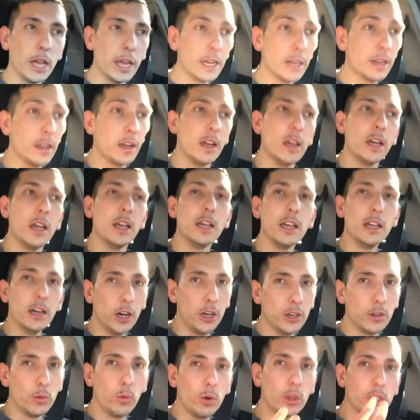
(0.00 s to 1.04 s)

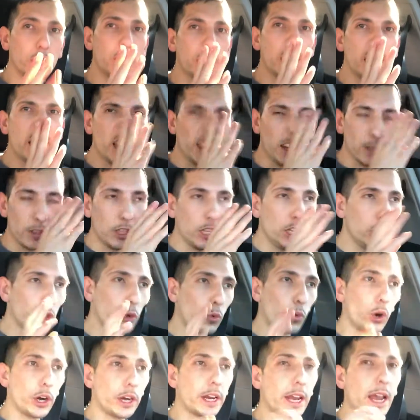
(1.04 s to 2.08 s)
And once again, these are
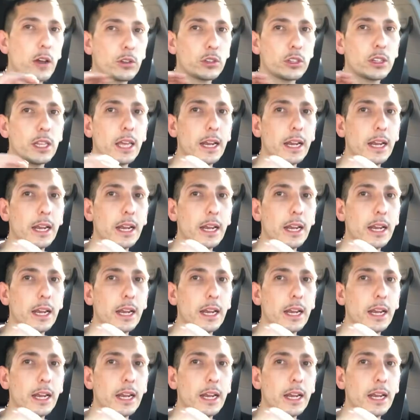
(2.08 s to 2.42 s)
workouts